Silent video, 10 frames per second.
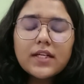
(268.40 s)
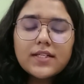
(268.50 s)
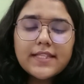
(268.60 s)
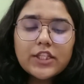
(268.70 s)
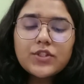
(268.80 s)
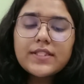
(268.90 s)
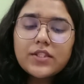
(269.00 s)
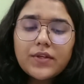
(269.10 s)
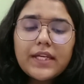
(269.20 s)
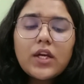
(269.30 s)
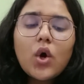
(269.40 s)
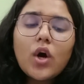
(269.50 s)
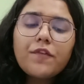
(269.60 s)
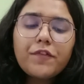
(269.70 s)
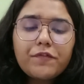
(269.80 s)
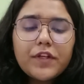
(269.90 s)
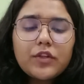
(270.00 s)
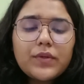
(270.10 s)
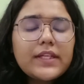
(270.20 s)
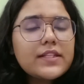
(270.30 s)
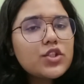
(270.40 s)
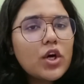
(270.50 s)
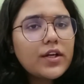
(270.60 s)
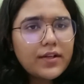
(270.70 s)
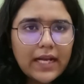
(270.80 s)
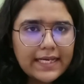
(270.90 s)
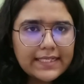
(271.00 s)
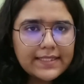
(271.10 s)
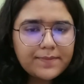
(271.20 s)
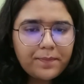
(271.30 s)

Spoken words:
Sections 3 or 53 does not arise.